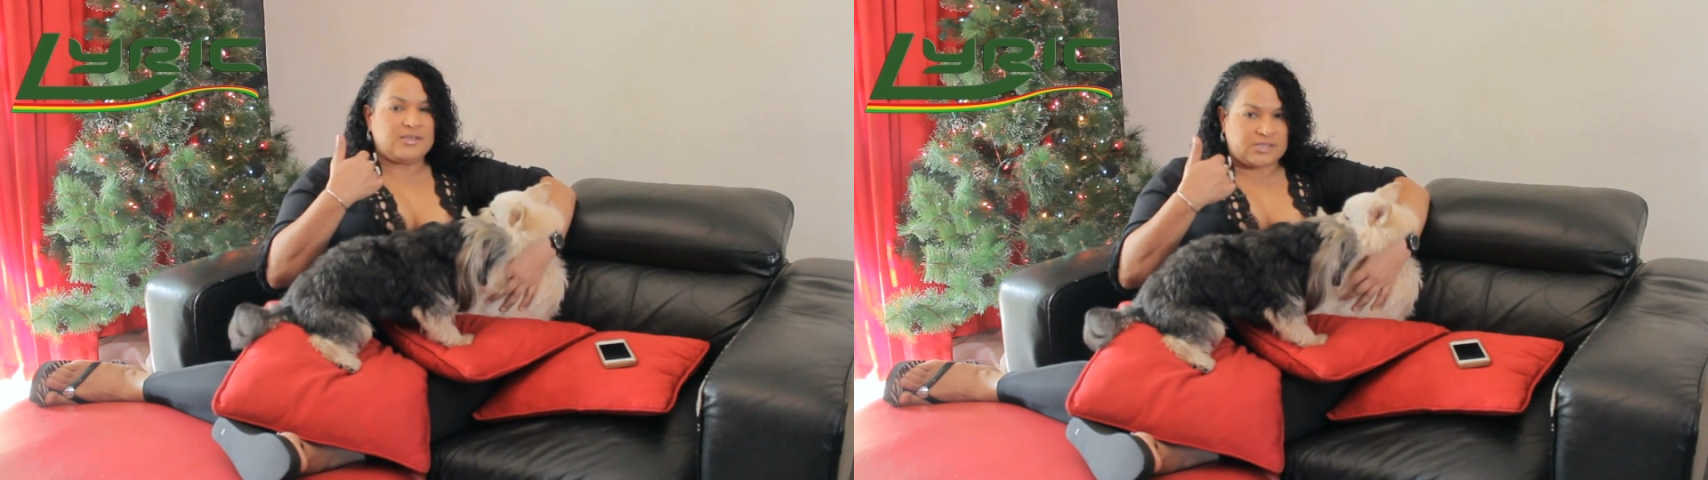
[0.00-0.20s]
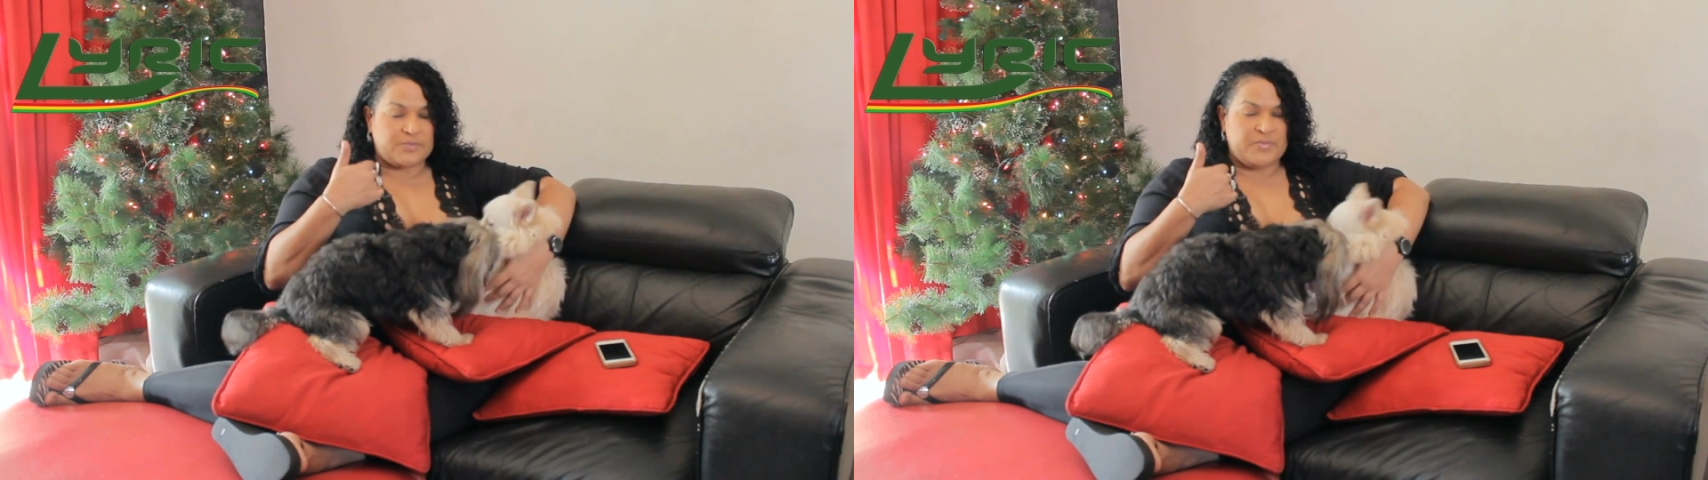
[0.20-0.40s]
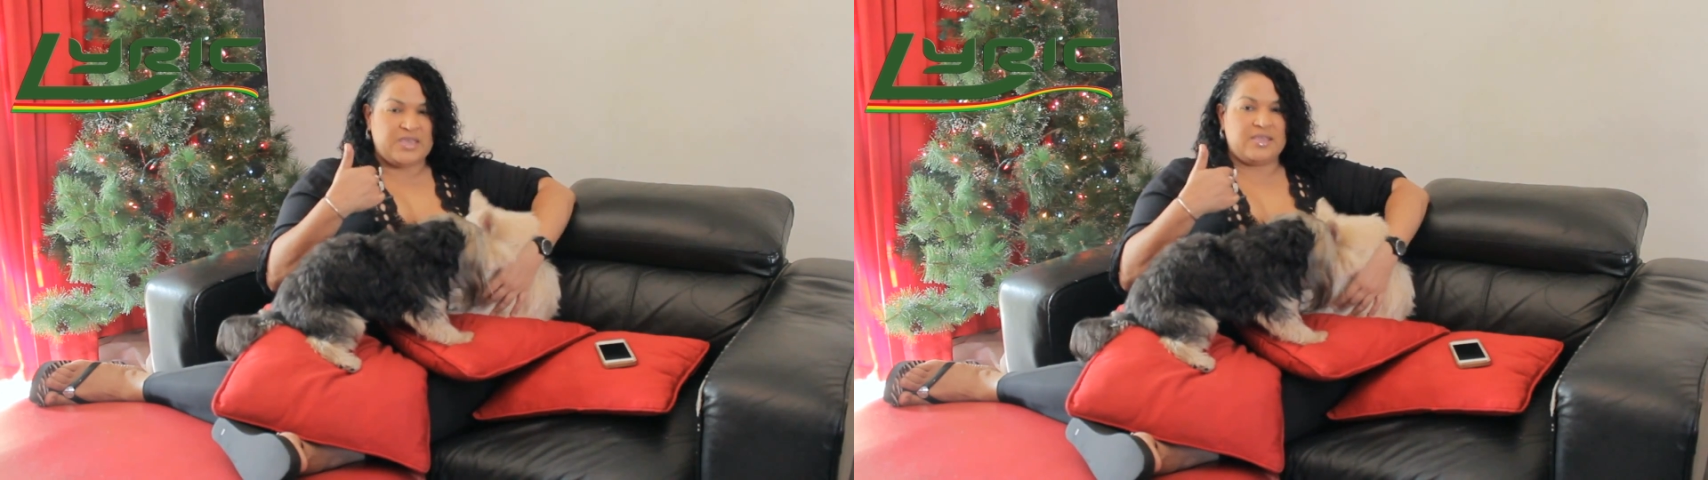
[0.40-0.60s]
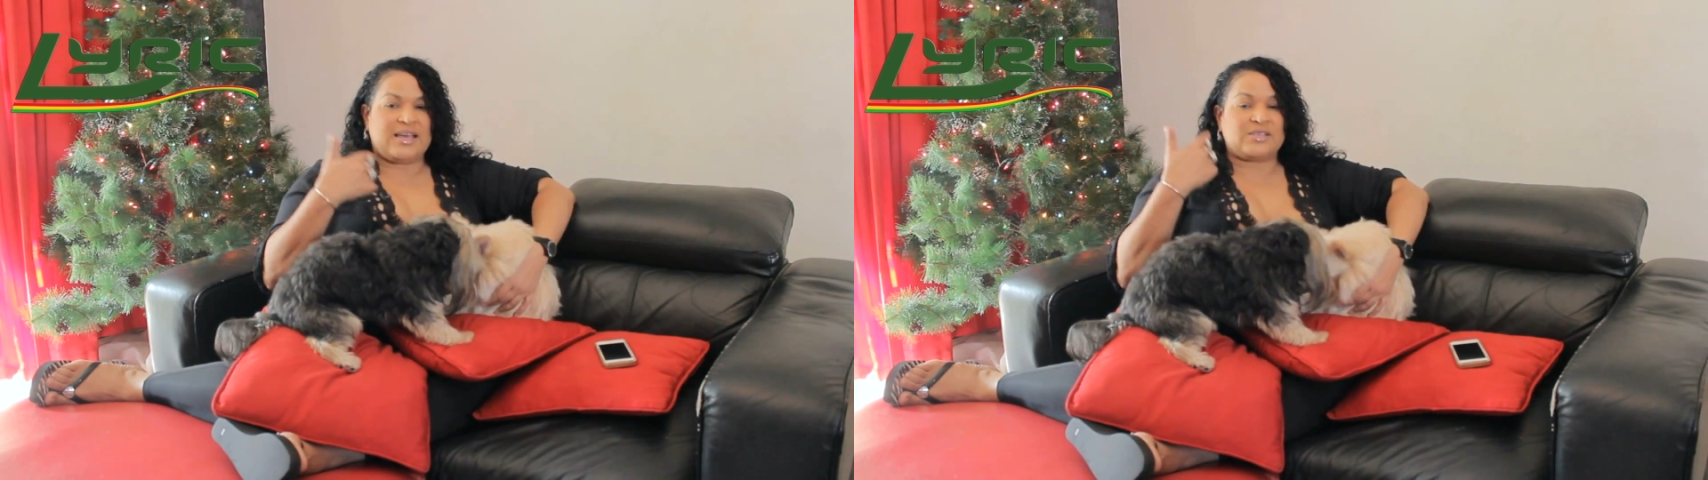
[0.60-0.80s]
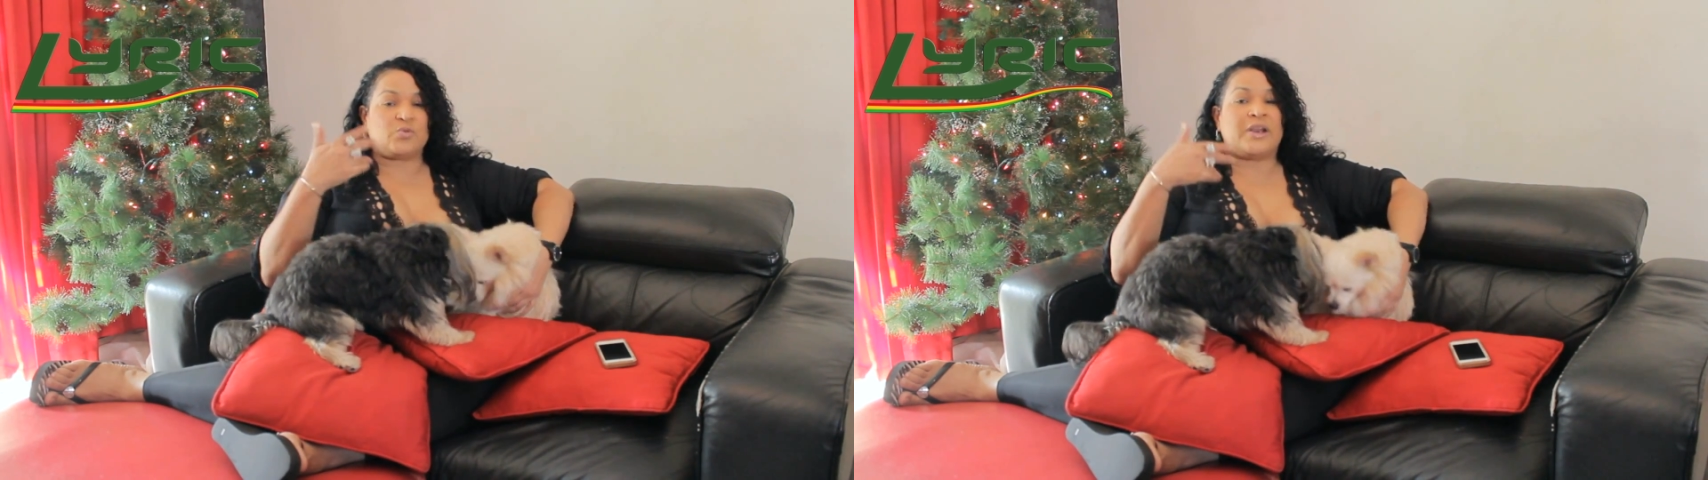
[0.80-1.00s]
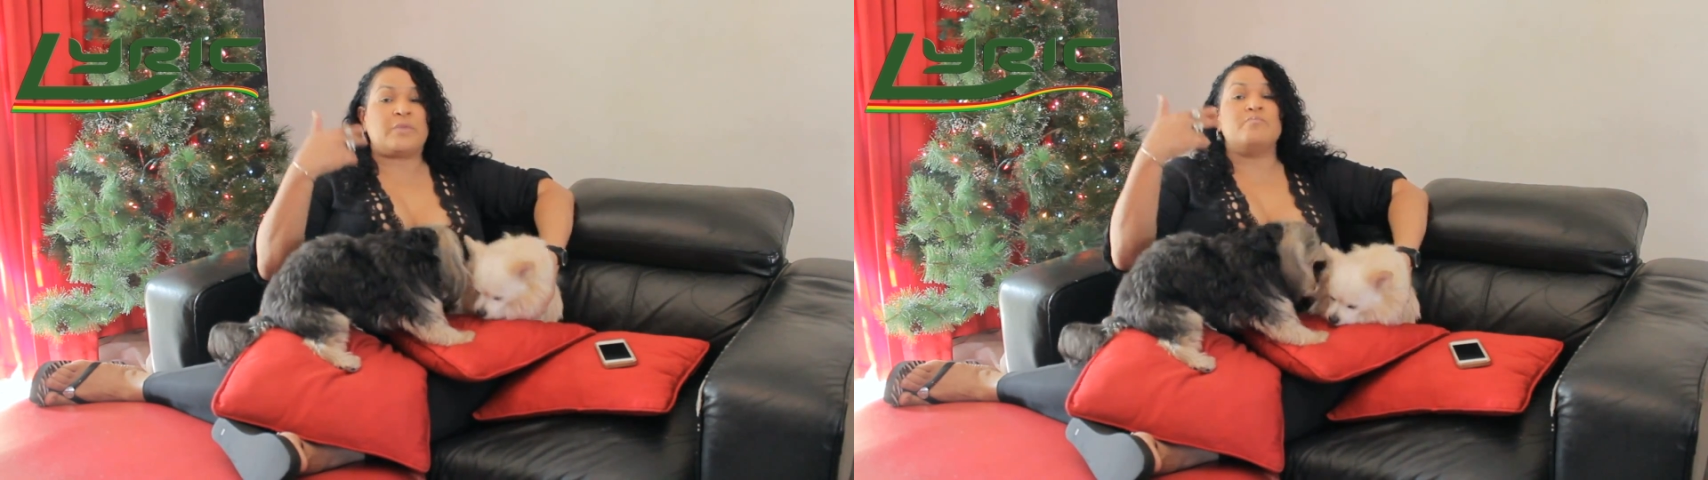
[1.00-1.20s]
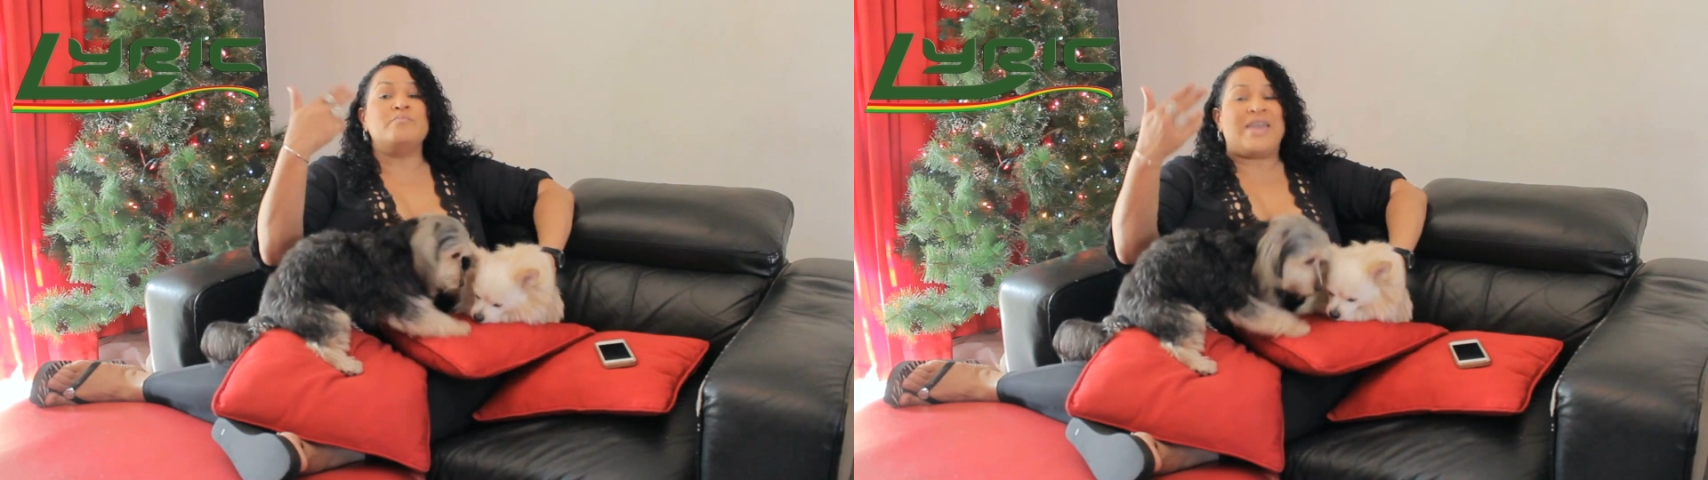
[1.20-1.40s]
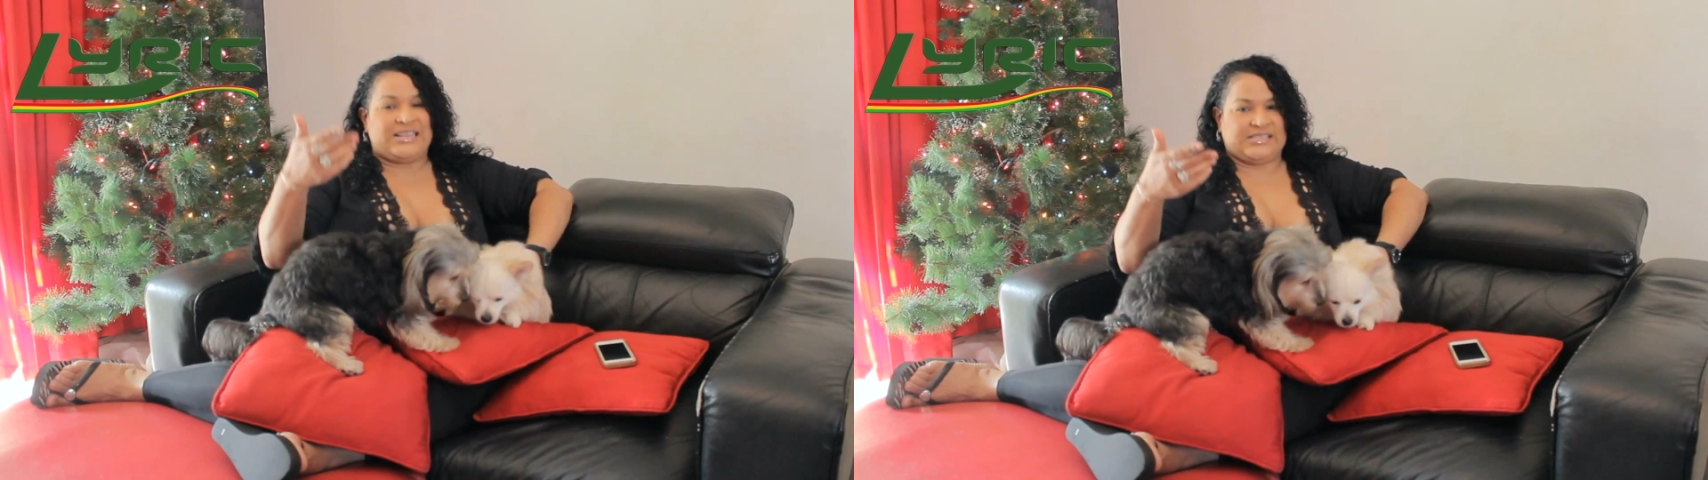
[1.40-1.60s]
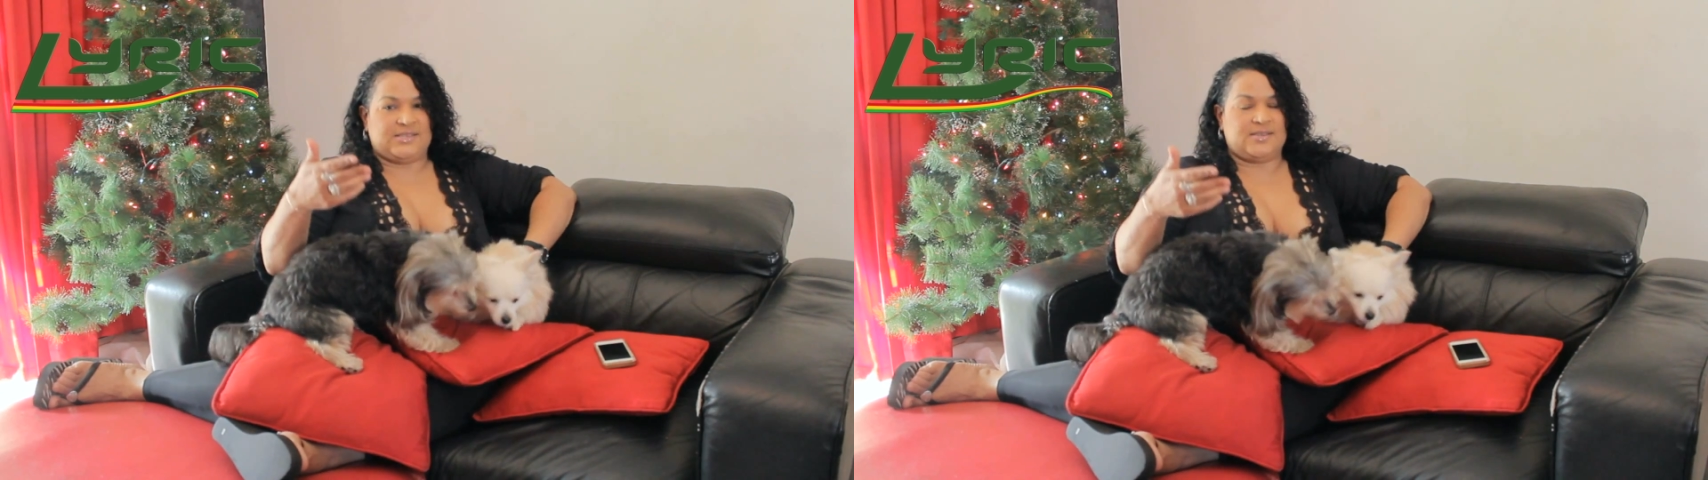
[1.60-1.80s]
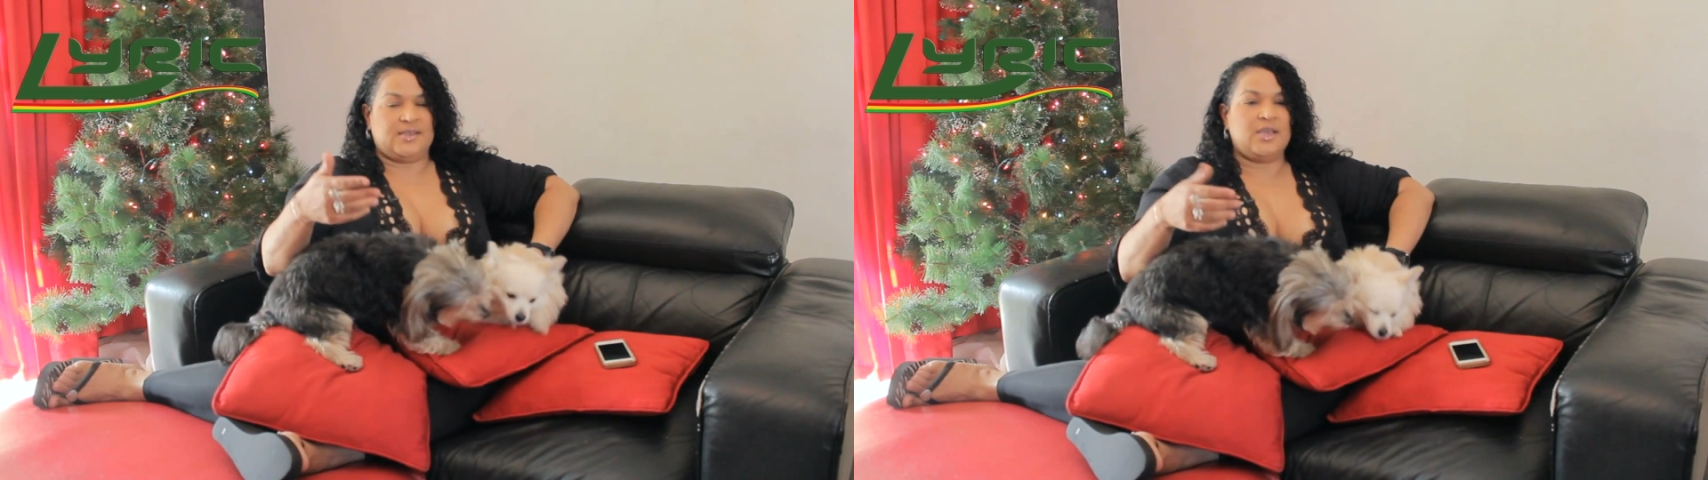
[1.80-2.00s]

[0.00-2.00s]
To me, that's what it meant.